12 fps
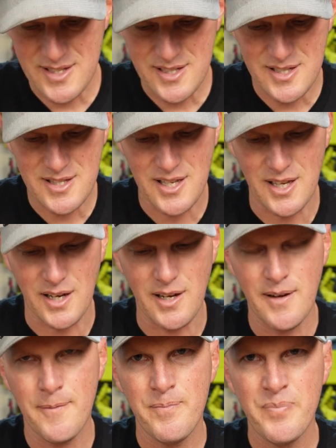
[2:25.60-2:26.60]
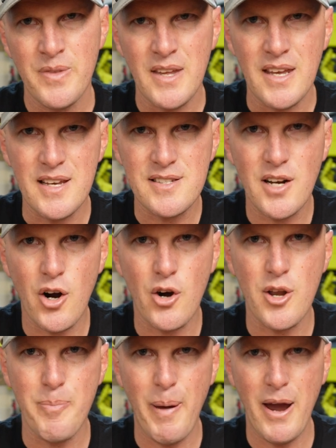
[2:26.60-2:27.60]
this thing, is it
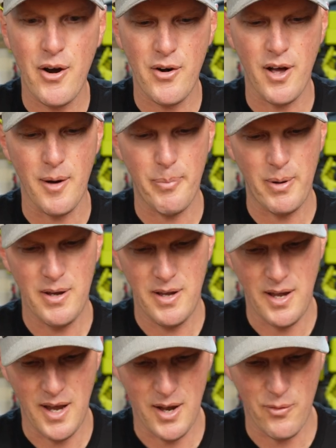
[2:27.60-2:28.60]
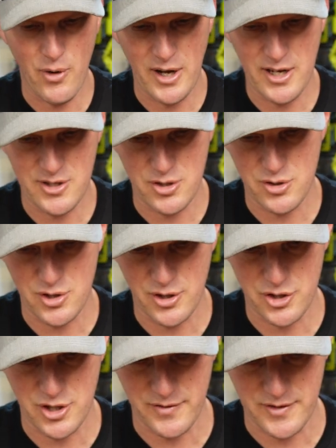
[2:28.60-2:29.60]
already paired up and ready to
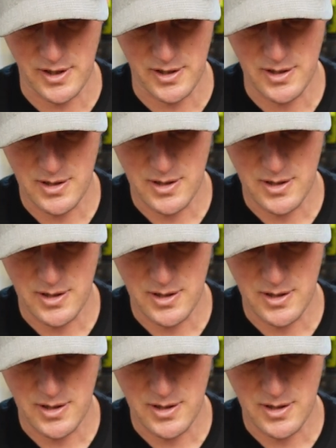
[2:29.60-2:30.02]
start shifting?